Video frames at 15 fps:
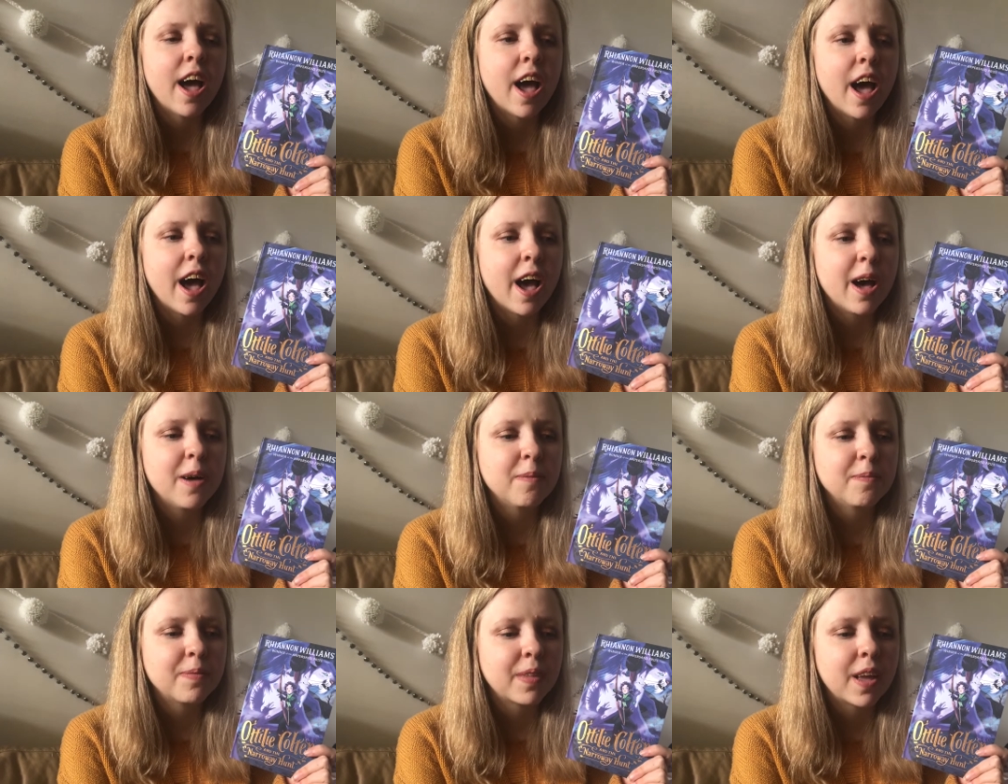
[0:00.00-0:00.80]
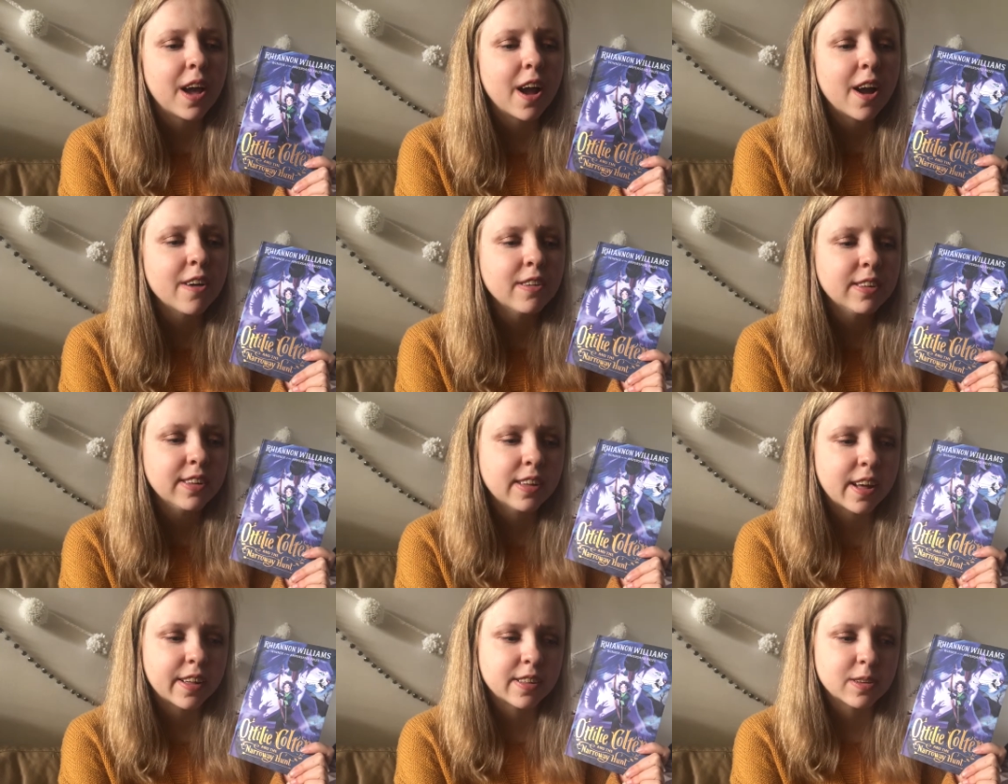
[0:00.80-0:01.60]
I really
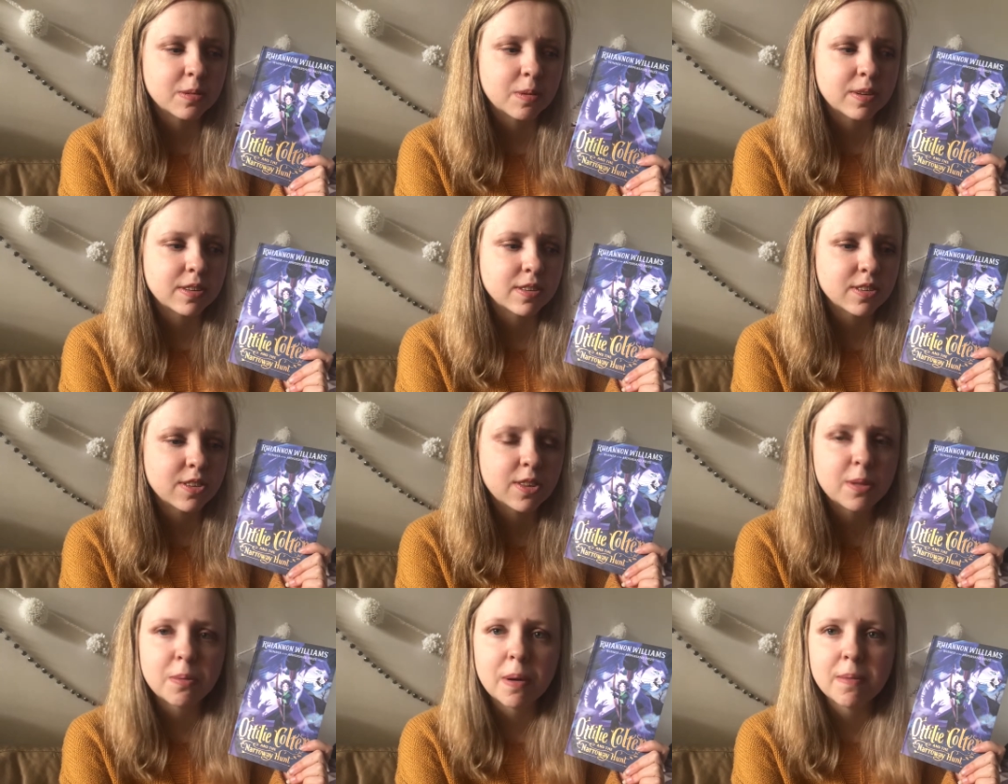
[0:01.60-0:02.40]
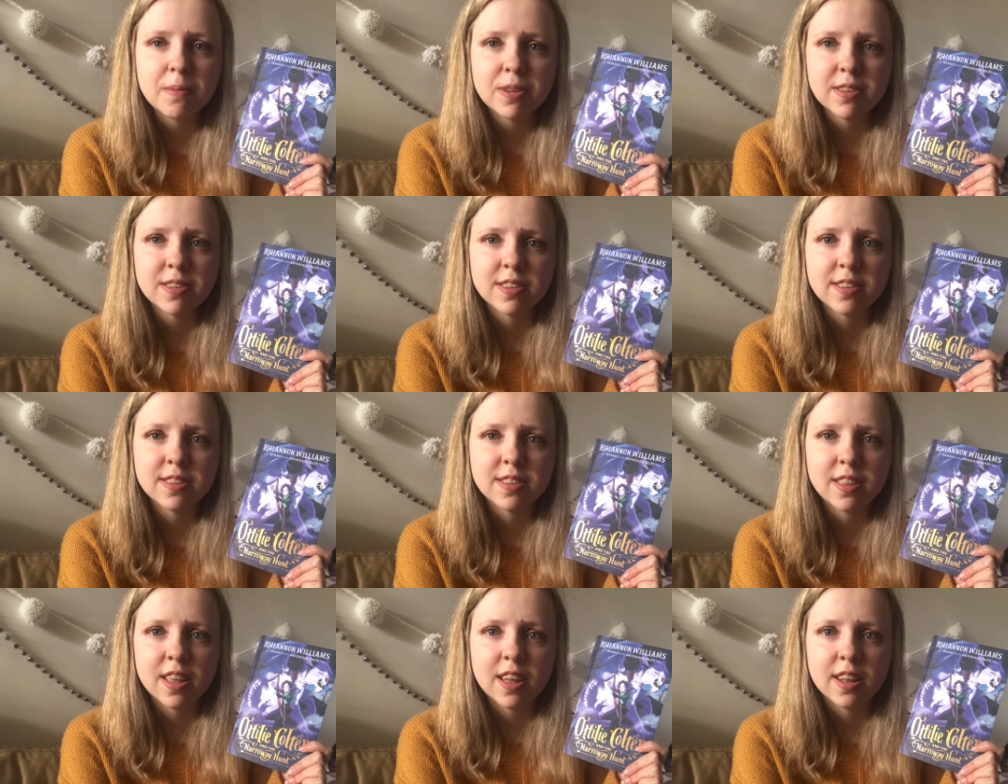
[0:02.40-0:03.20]
like this one. So the premise is
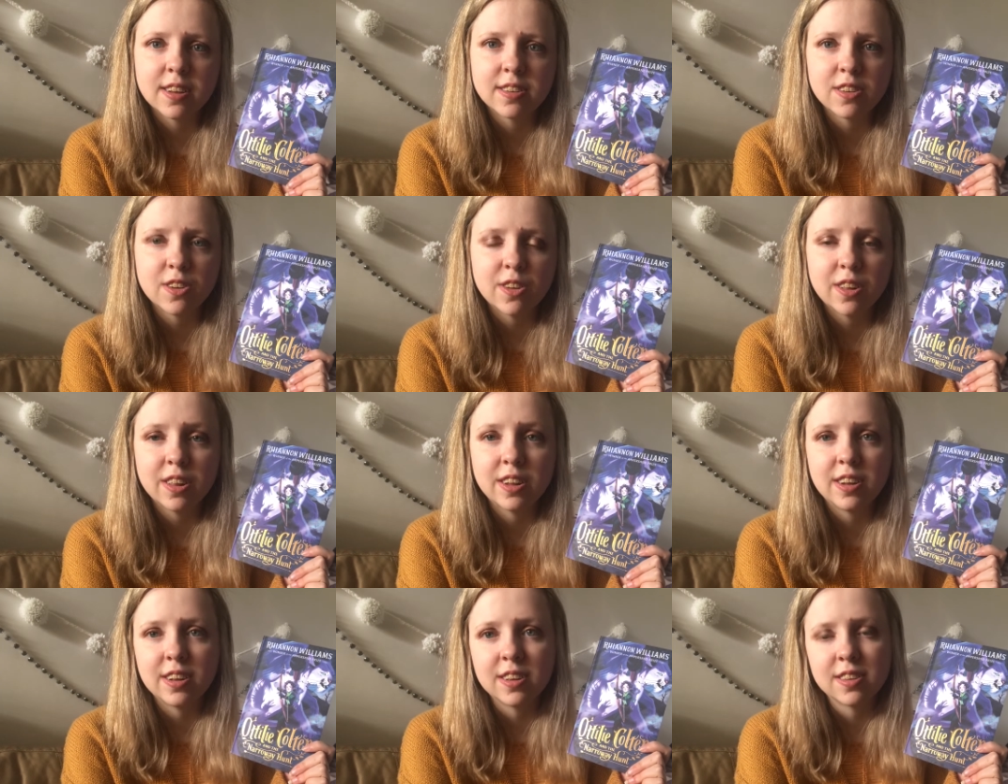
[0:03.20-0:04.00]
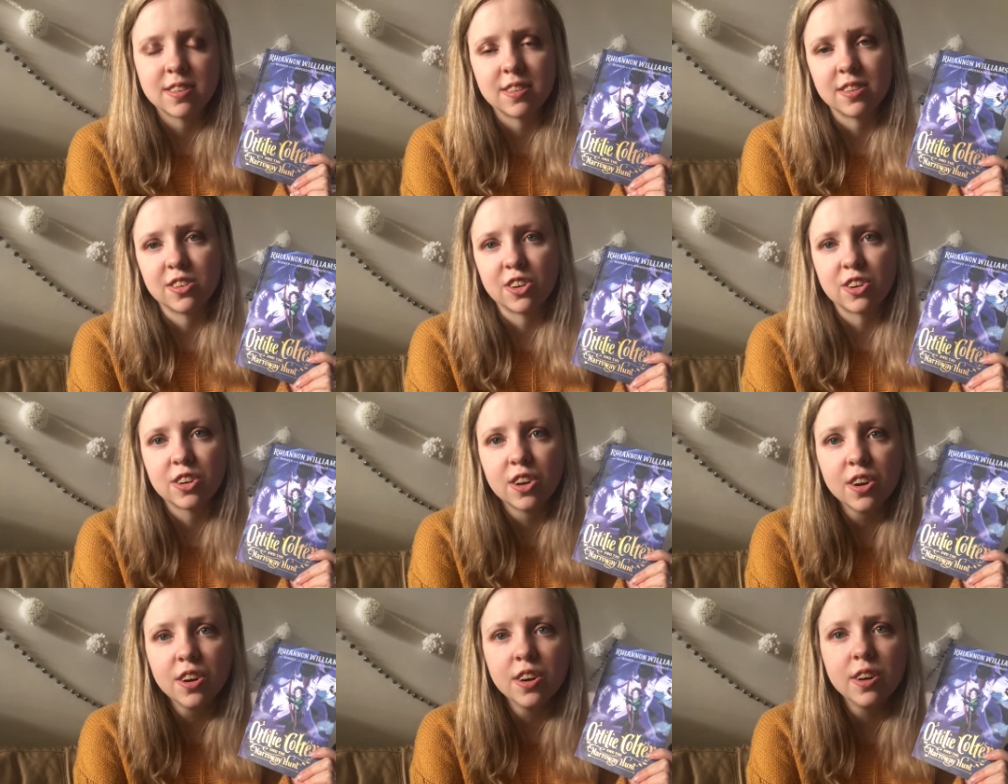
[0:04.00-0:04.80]
that Otley is this young
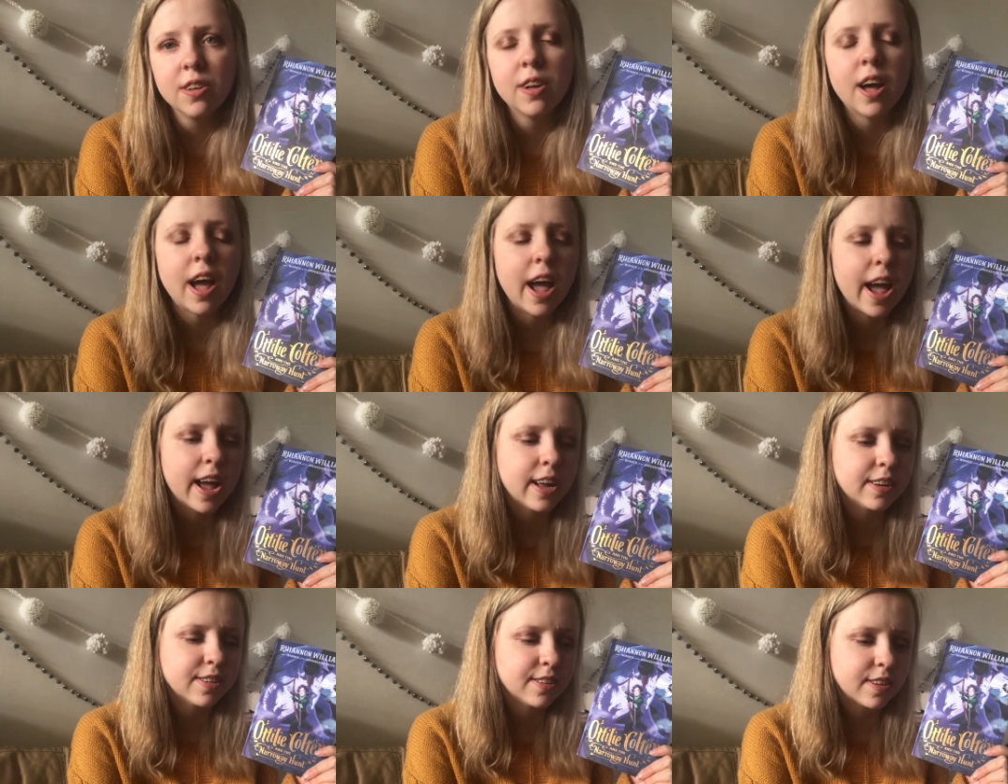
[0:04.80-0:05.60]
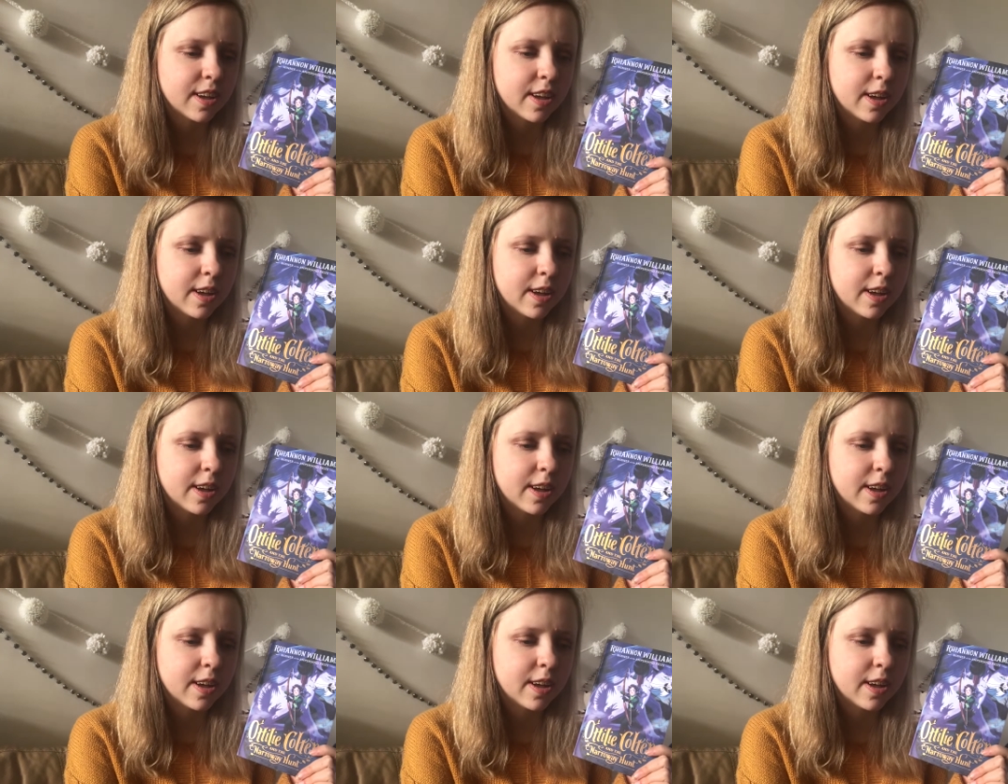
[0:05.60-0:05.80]
girl, and